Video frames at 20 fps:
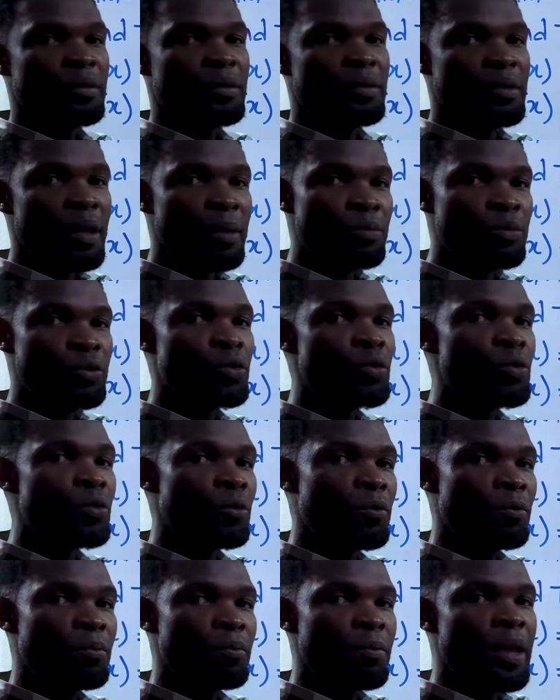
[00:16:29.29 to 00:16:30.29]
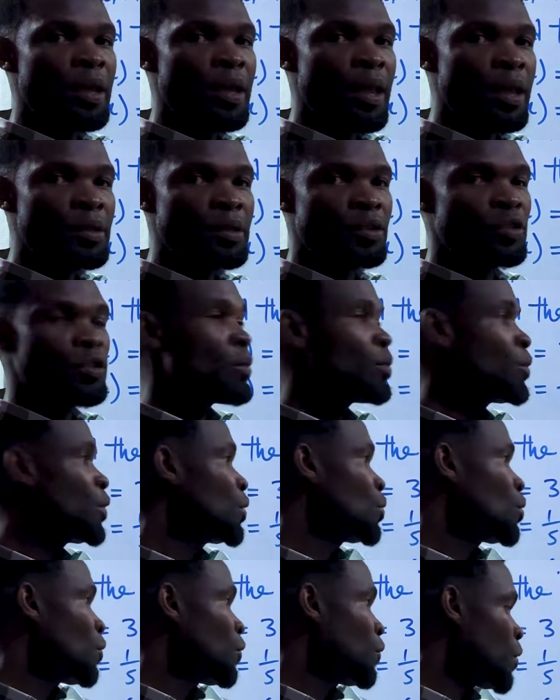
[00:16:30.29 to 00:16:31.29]
Step 2, make x the
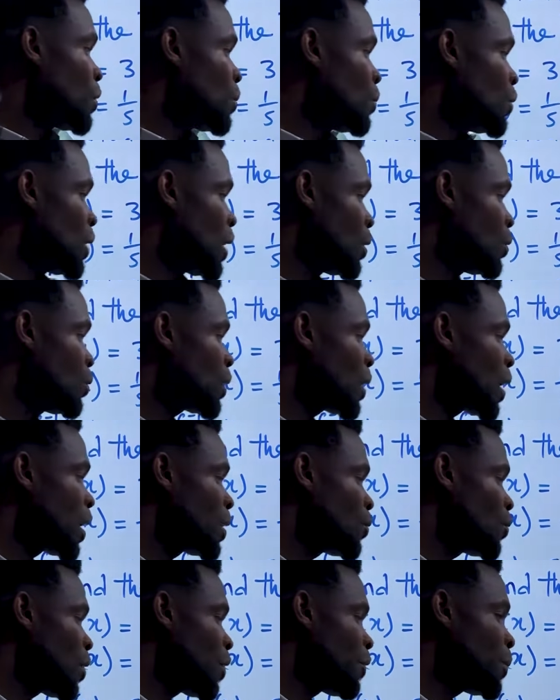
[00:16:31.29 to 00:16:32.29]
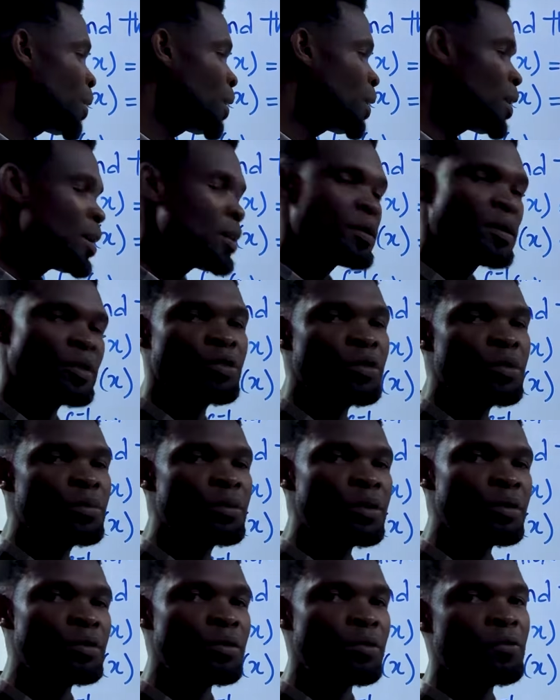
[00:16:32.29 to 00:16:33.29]
subject of formula. Look at it, we have made x the
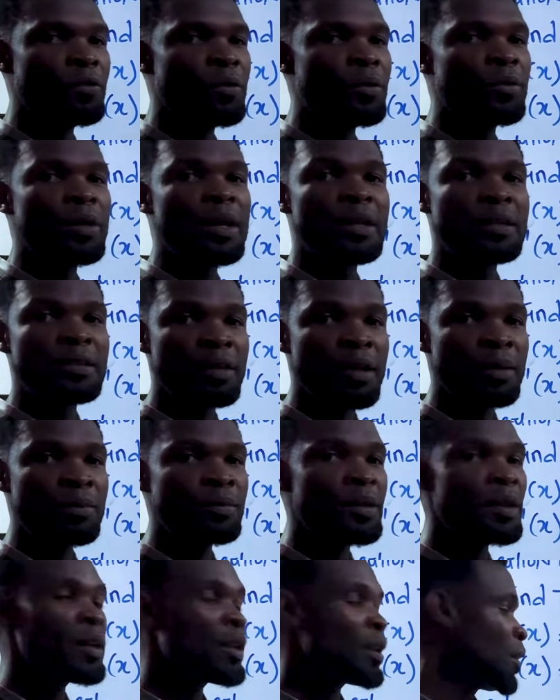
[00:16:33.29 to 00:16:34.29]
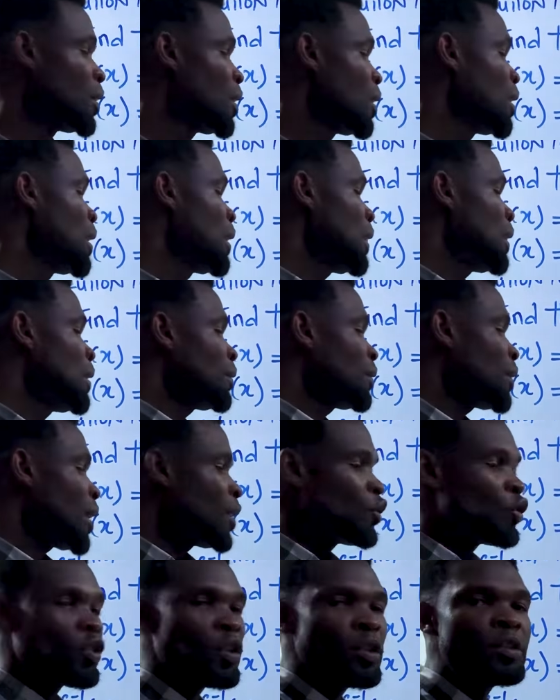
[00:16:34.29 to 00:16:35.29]
subject of formula. Step 3,
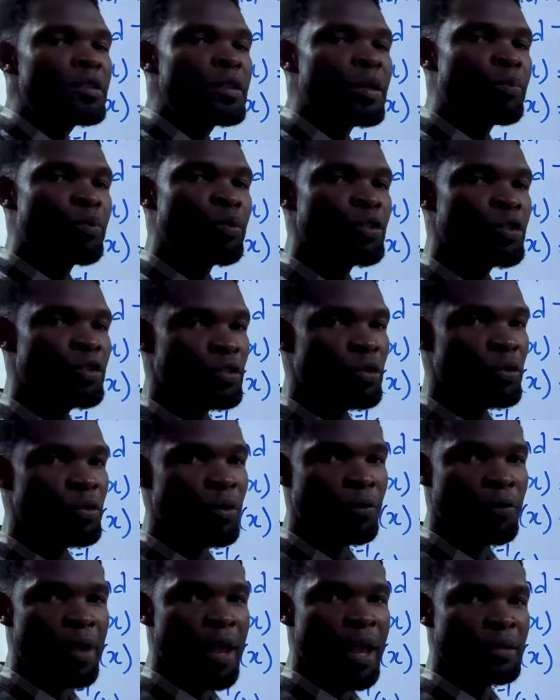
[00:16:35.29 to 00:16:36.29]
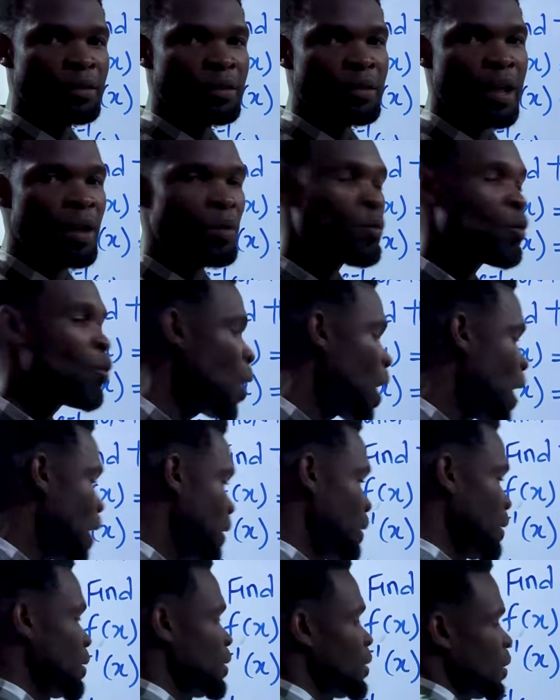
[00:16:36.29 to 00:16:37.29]
interchange the position of x and
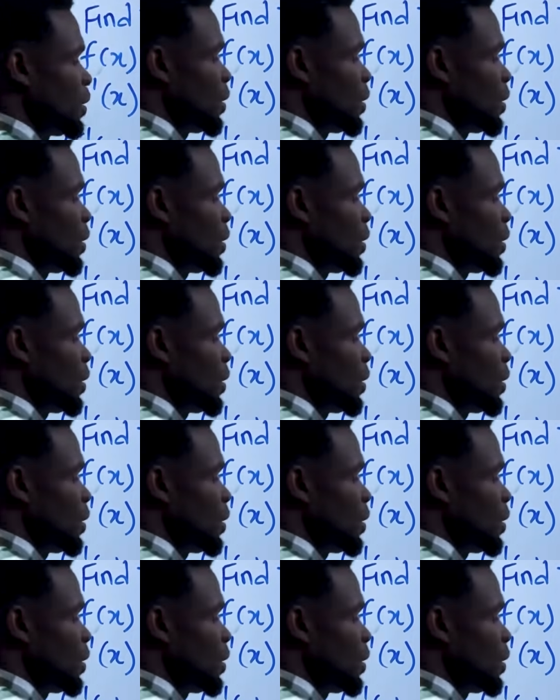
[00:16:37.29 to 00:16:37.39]
y.